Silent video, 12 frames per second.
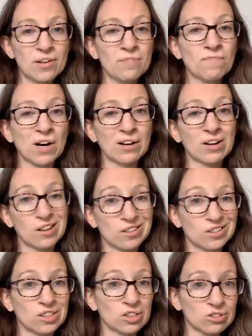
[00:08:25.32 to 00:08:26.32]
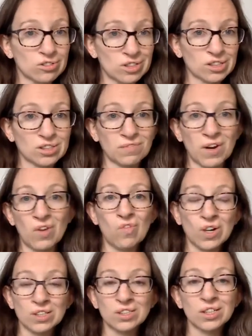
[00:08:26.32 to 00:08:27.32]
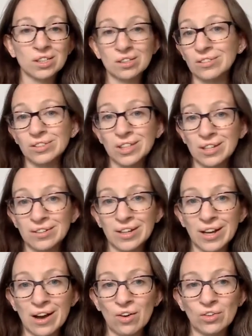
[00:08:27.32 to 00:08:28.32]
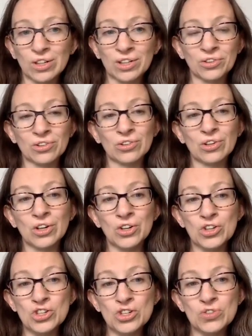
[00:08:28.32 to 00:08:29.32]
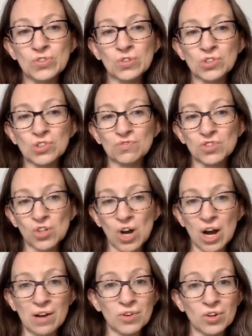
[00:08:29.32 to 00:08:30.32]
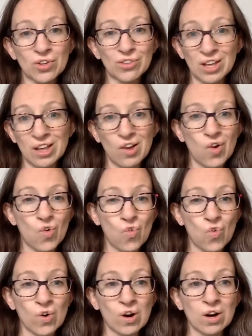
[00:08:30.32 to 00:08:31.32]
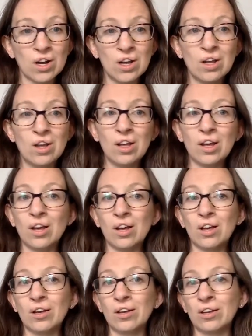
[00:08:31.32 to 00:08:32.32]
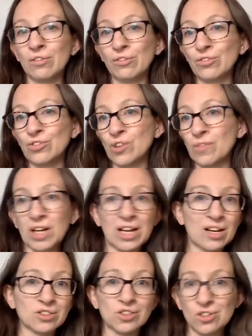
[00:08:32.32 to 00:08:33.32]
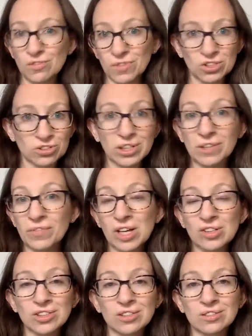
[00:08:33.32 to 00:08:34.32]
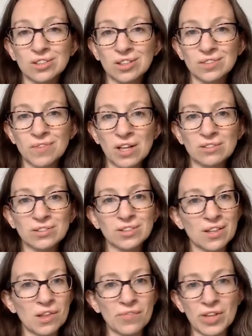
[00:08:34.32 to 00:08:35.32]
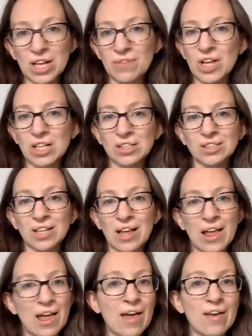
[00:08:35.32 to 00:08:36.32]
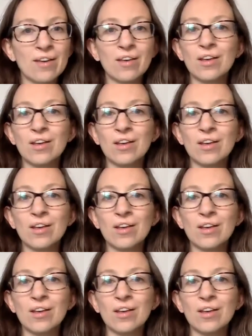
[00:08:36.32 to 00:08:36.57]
by hulling your list about once a year, sending out either a new subscriber thing, or if somebody hasn't opened your emails in 6 months, send them an email and say, hey,